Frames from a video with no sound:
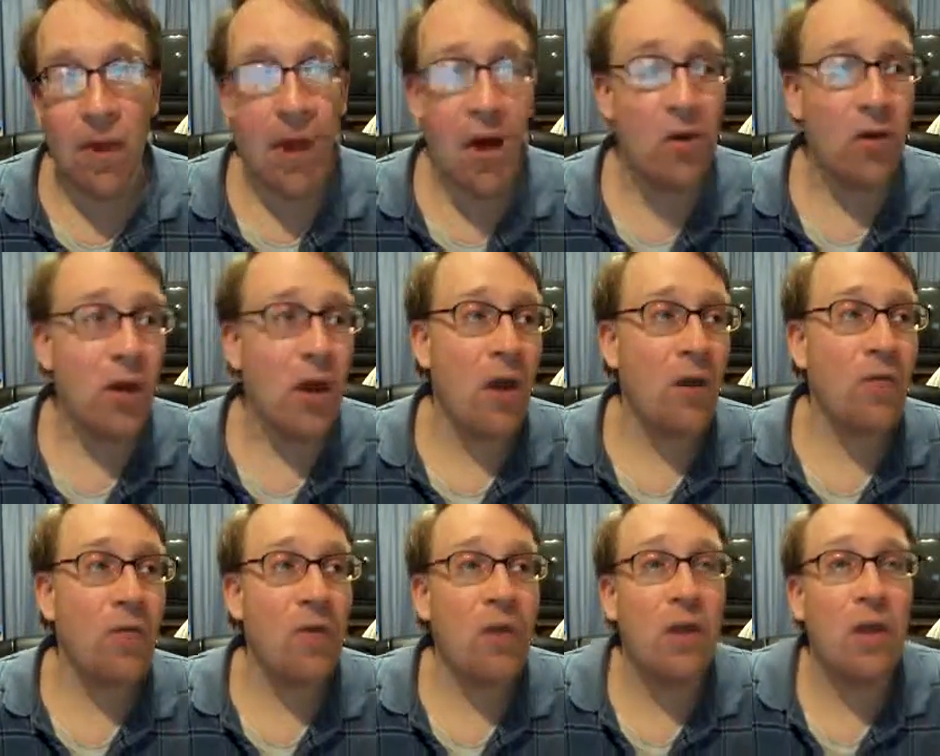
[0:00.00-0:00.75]
I don't
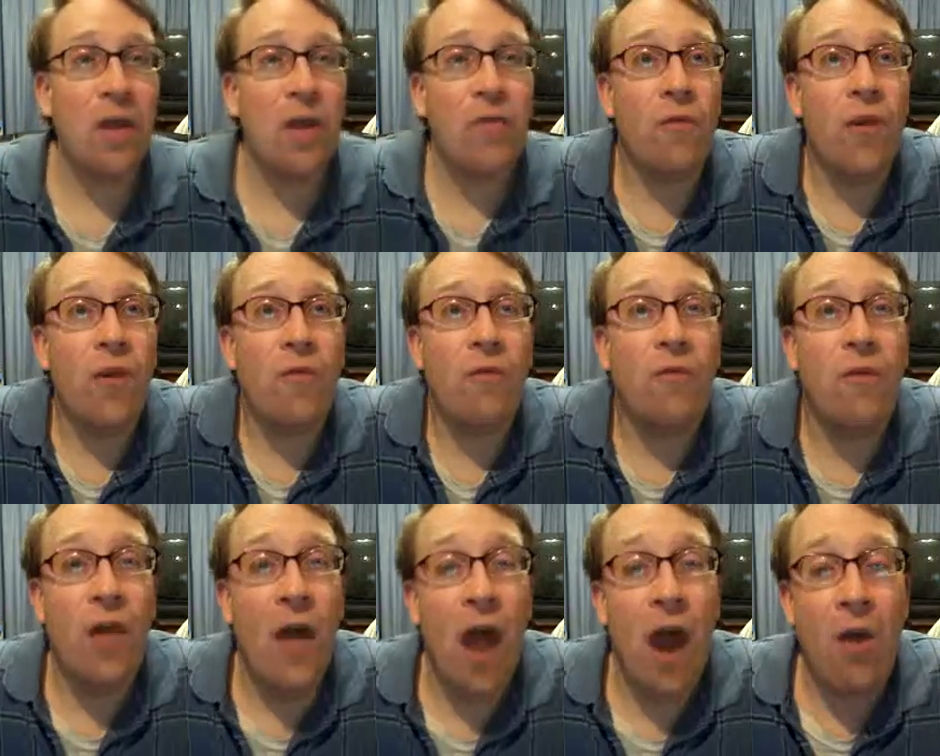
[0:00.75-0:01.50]
care if you're
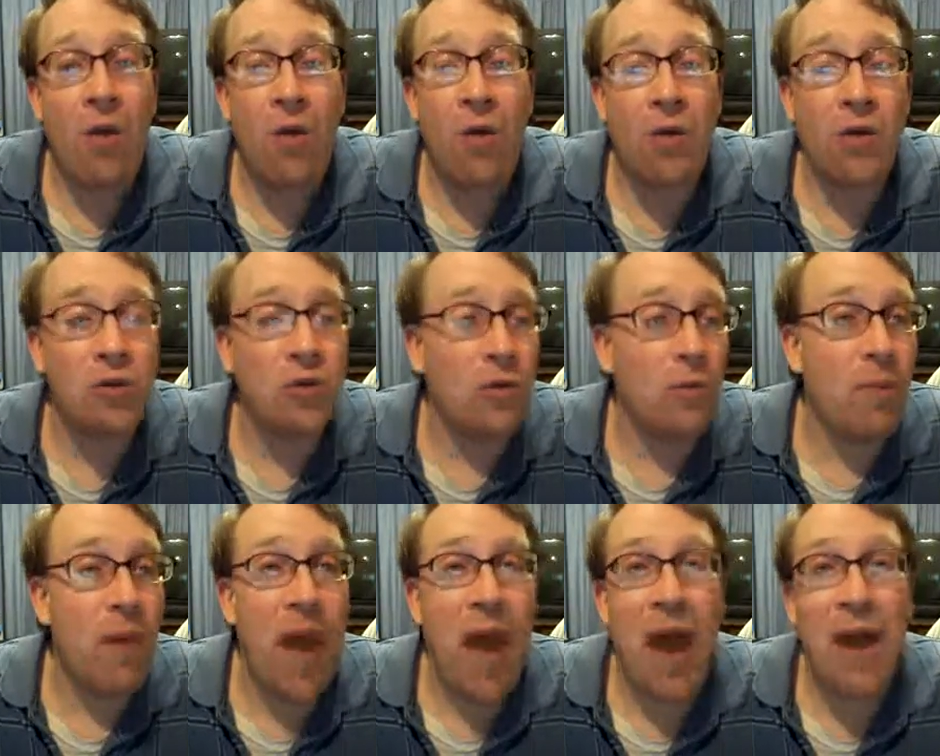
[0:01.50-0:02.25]
delivering flowers
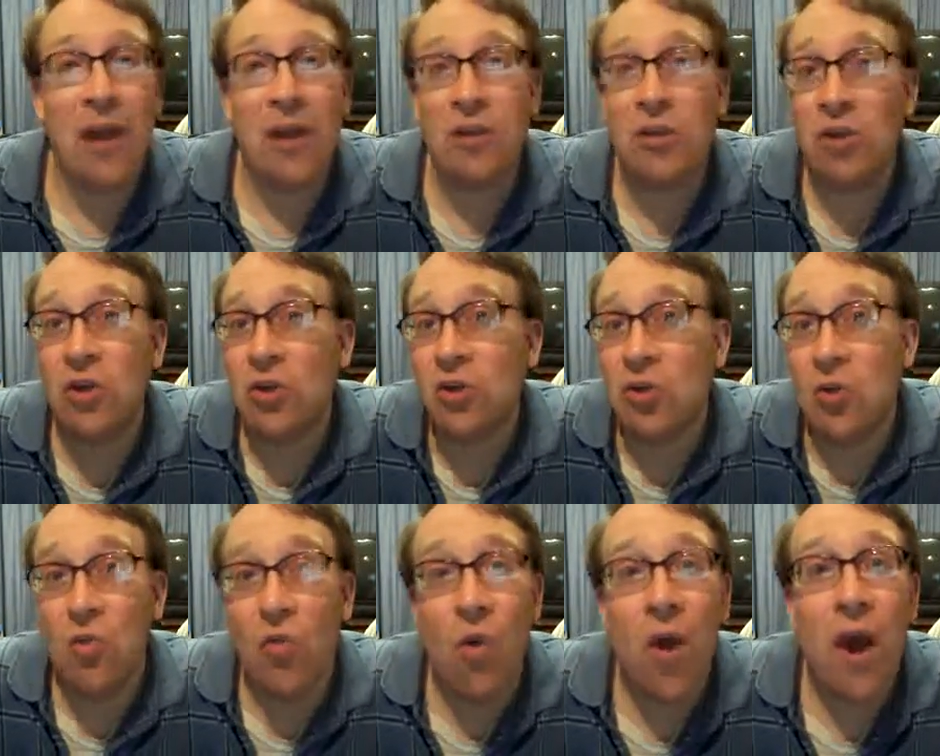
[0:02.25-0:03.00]
or
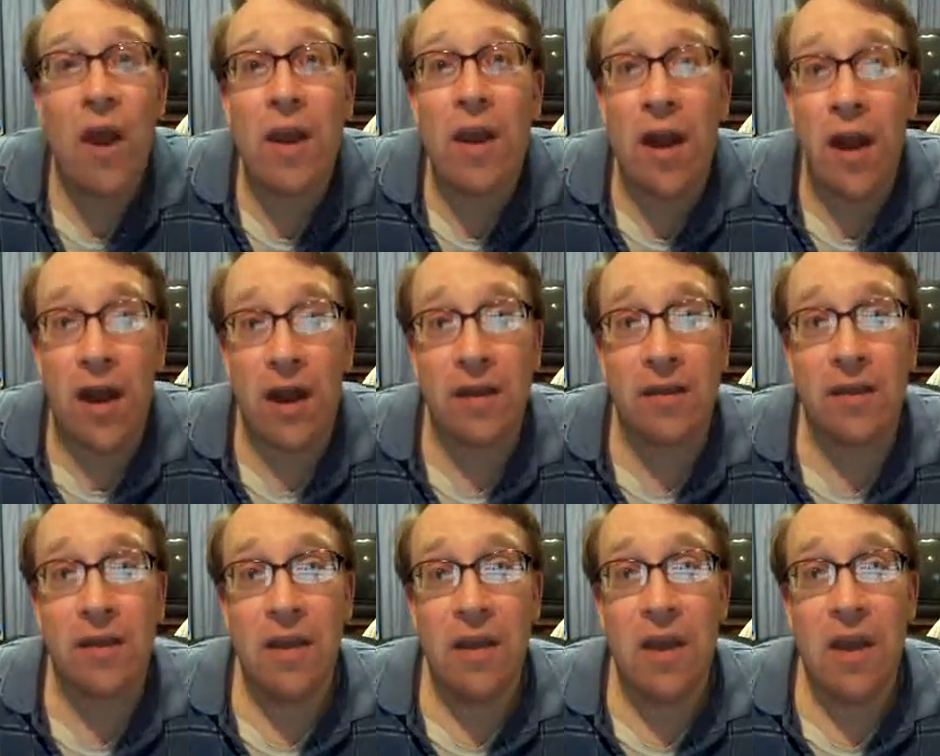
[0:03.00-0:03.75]
packages or
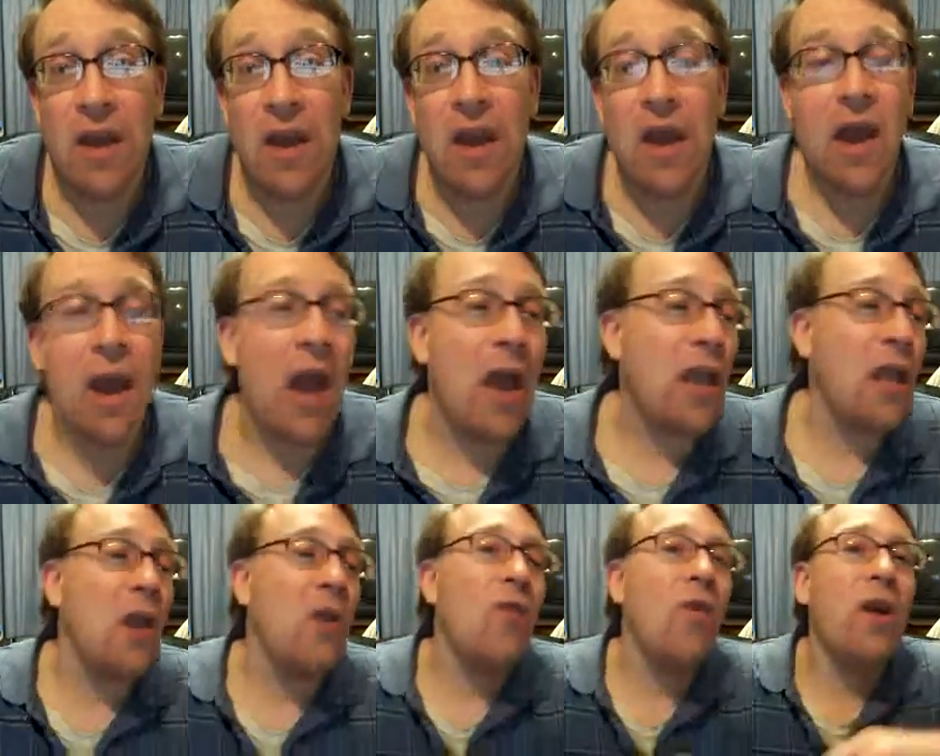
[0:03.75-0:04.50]
whatnot.
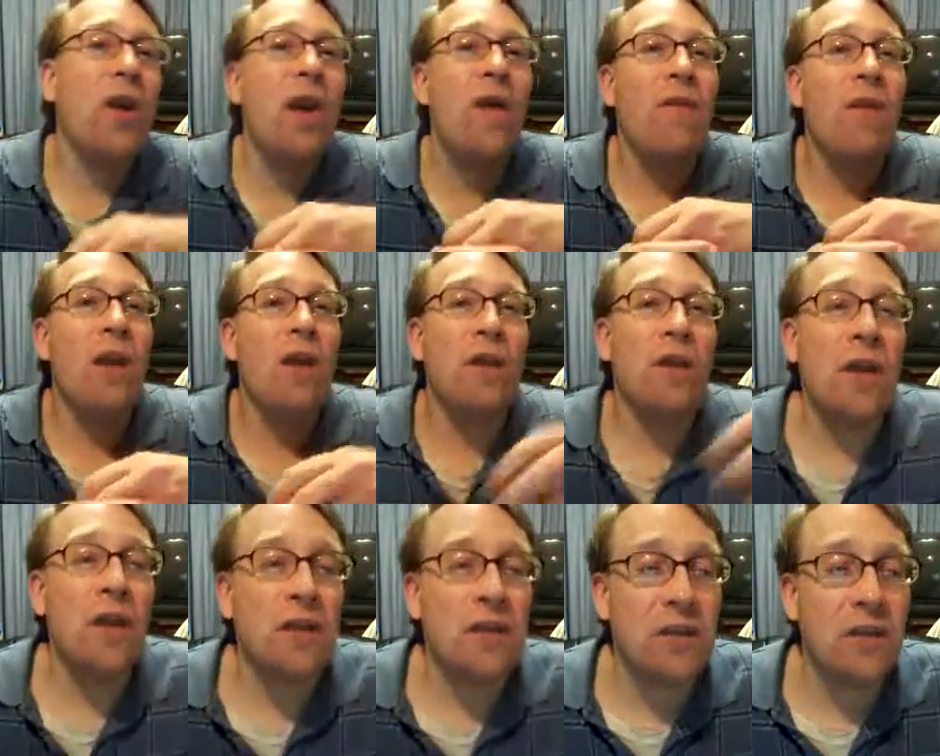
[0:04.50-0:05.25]
And you were given a
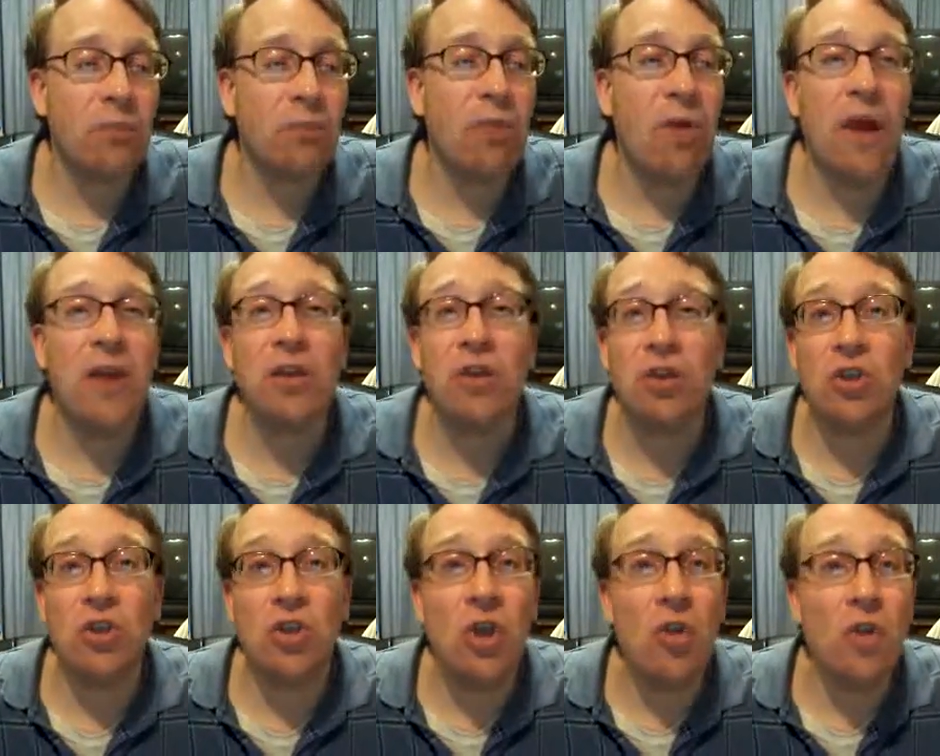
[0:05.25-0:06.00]
list of
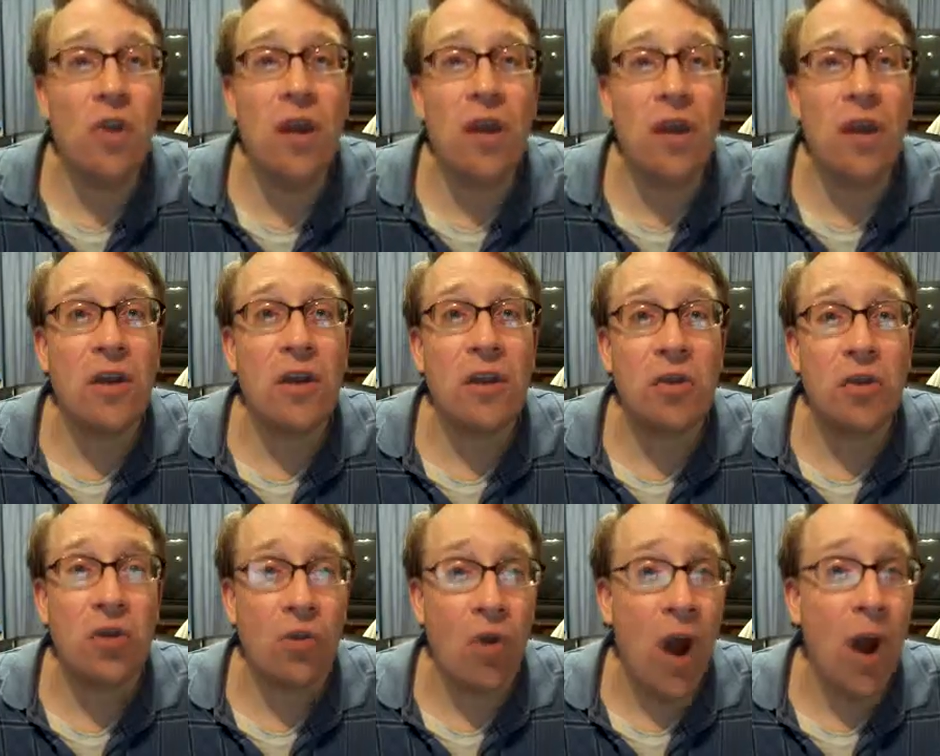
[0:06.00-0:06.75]
places you needed
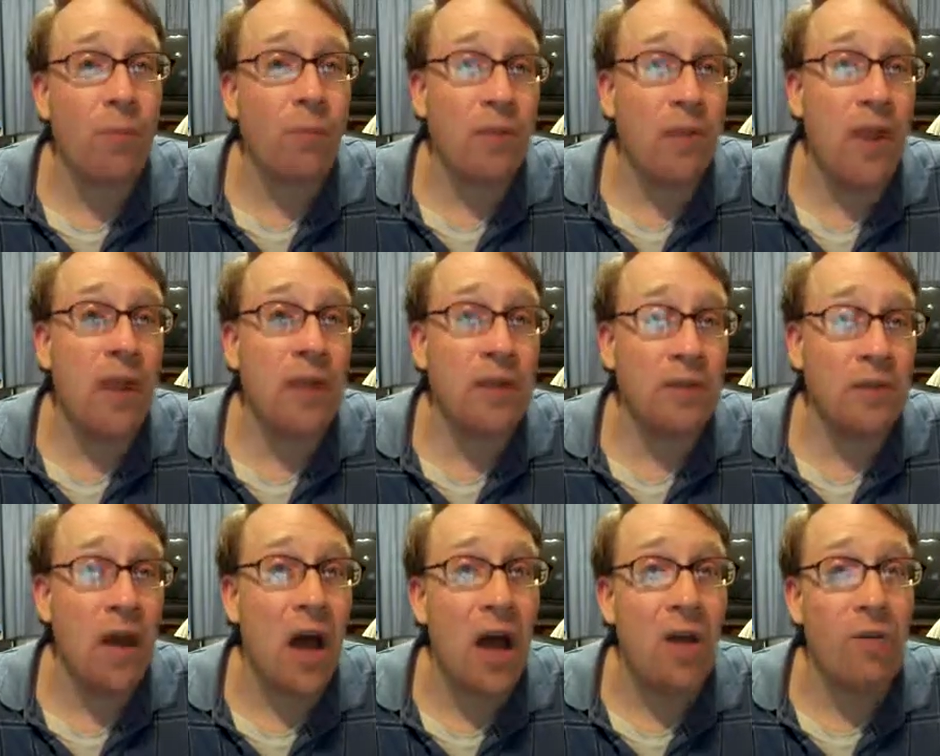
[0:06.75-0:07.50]
to drop
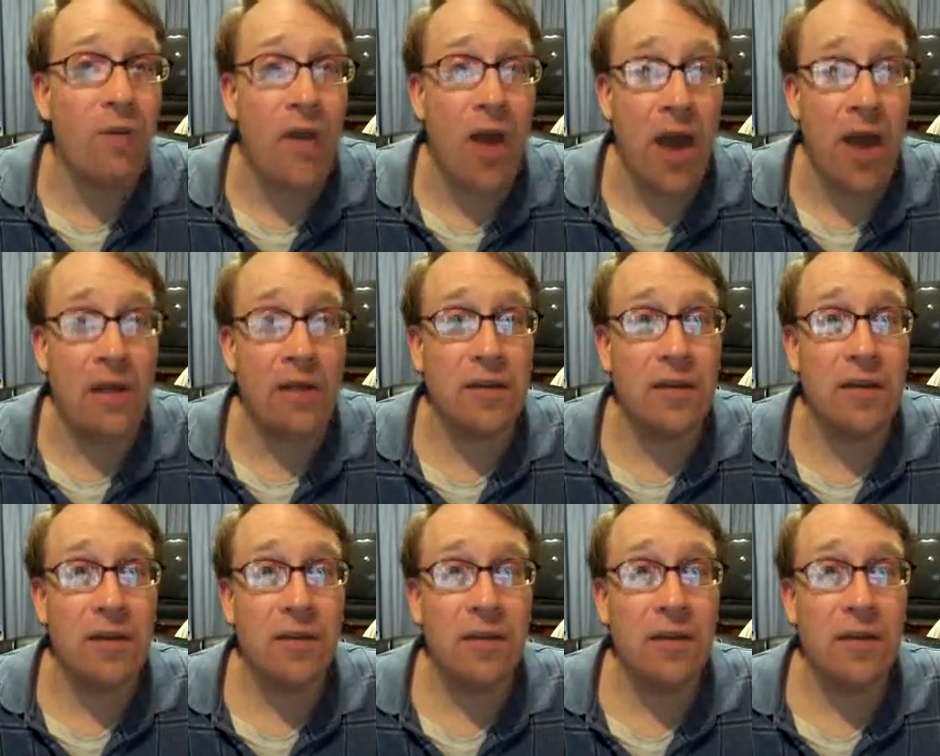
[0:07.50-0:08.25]
things off
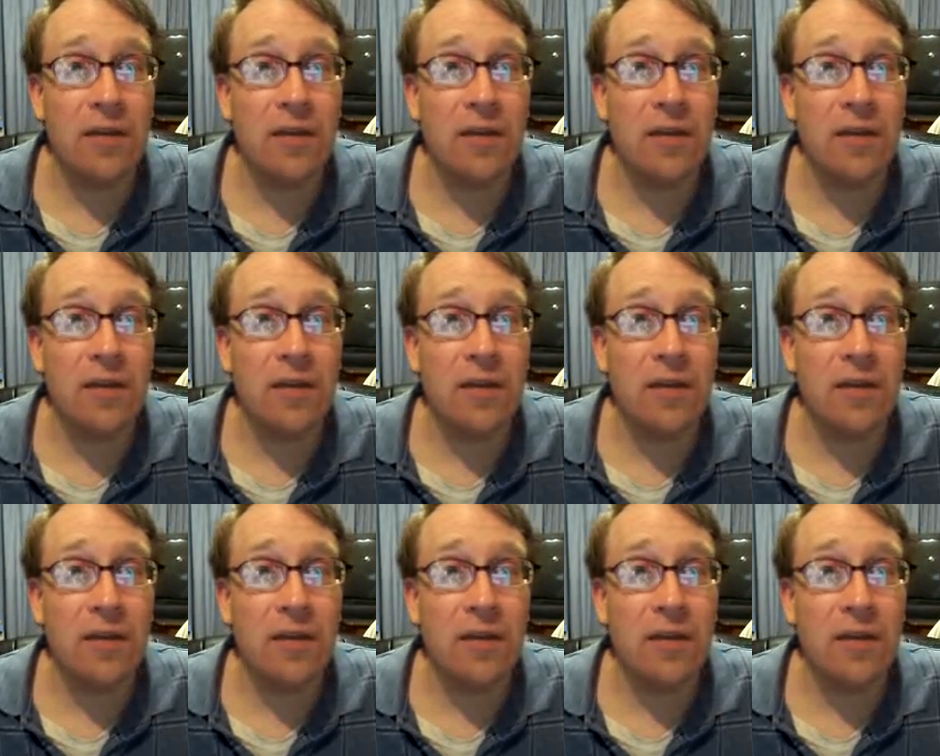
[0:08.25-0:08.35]
at.